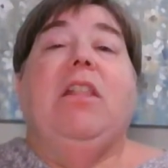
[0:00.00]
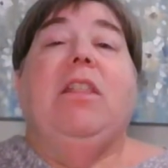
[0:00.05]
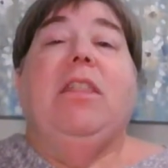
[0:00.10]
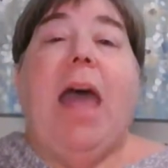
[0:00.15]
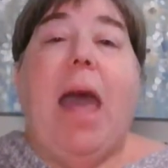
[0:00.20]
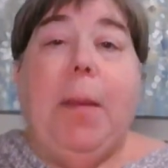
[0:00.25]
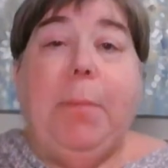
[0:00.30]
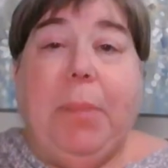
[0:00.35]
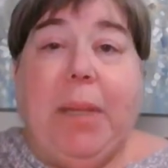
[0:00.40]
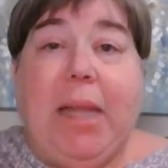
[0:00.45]

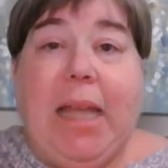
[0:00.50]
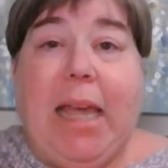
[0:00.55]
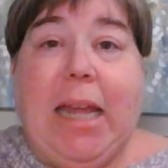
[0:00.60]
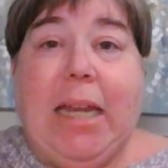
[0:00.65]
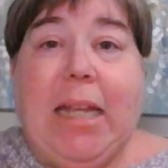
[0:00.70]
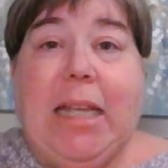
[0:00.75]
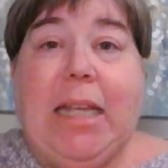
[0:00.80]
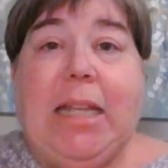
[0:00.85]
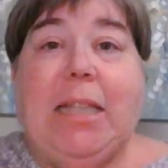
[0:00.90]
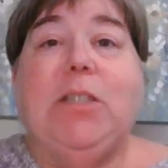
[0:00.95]
That
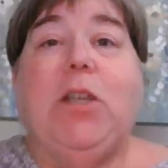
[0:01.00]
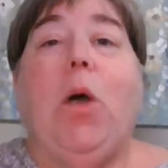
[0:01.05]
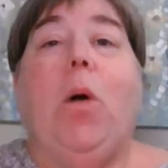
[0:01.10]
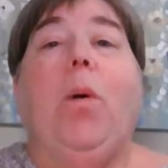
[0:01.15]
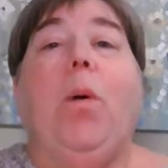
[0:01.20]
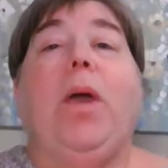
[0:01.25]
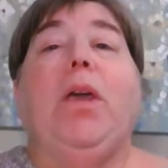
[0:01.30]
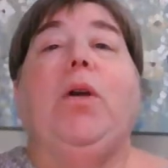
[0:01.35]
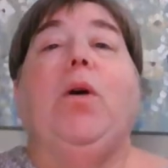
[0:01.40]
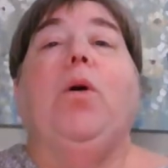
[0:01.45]
planet is
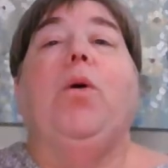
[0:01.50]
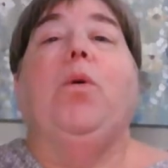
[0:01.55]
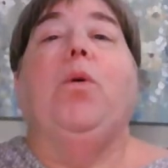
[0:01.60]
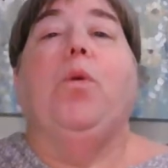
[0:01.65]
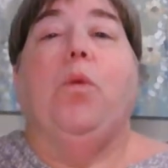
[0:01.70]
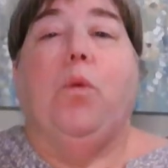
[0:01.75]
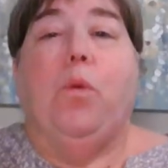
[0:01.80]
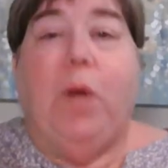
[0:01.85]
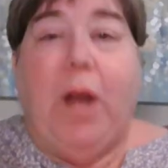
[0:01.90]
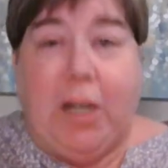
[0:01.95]
going
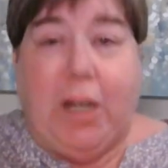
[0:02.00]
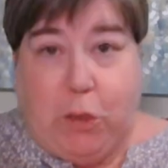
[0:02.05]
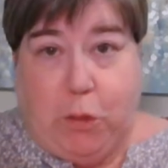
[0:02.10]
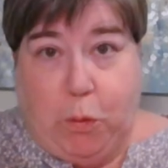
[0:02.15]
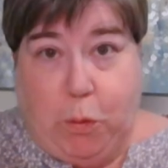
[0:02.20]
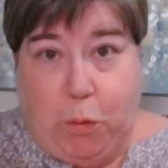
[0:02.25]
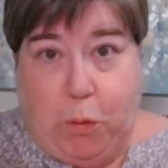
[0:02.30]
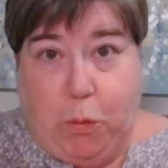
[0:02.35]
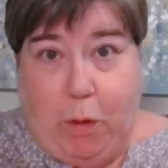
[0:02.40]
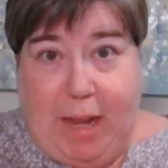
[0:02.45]

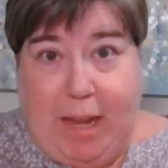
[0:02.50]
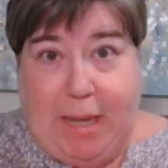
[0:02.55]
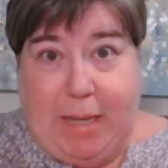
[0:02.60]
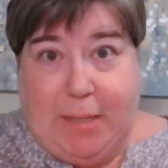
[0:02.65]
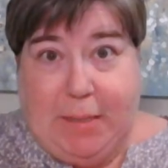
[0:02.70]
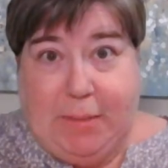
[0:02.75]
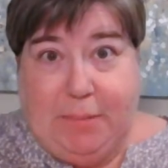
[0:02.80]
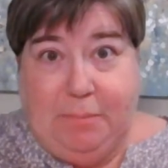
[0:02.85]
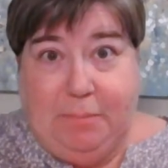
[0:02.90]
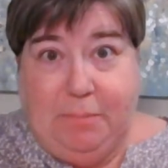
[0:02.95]
retrograde,
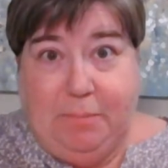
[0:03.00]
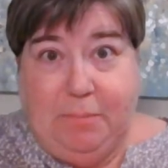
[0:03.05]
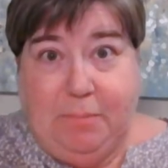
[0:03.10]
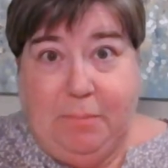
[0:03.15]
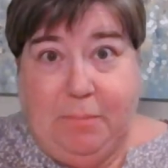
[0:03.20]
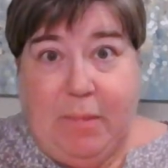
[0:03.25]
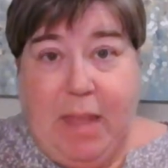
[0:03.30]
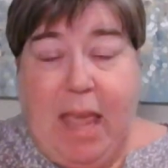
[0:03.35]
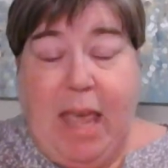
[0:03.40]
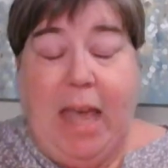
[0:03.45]

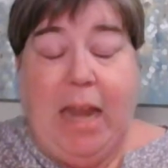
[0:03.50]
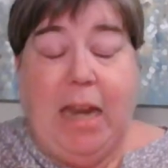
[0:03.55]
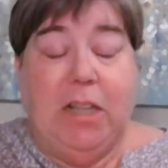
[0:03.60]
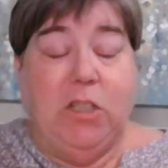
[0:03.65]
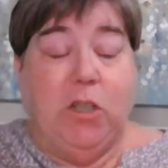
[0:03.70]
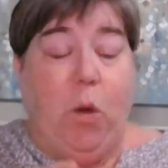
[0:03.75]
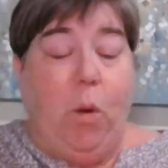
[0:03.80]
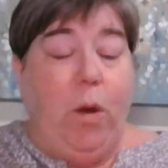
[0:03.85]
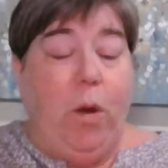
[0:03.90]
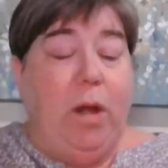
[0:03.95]
and
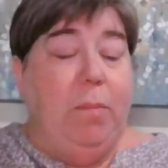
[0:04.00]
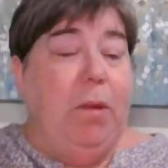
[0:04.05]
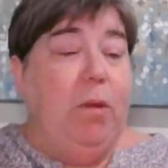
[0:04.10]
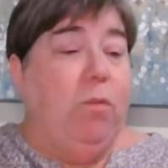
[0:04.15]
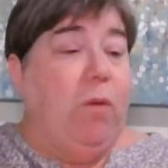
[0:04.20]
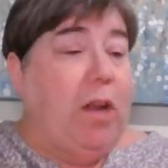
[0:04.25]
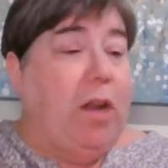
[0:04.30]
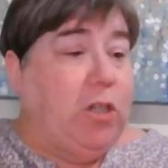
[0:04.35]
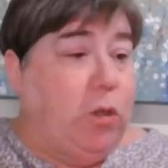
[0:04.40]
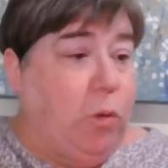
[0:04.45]
it's going to be
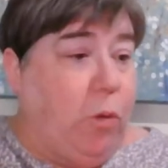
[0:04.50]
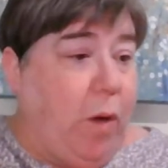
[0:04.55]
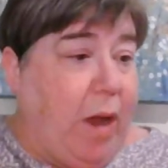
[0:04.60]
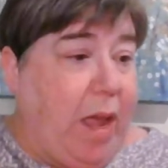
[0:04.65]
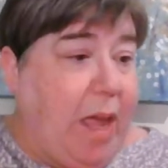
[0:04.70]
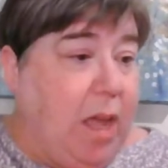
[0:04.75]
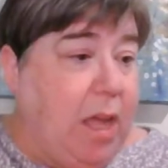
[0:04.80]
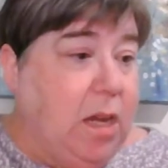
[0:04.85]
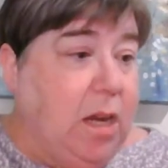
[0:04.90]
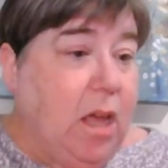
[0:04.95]

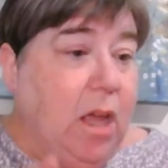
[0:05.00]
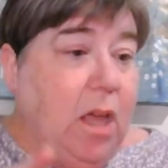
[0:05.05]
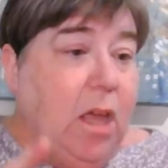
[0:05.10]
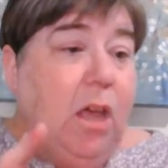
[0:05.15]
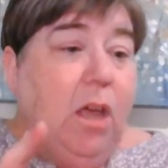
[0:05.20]
retrograde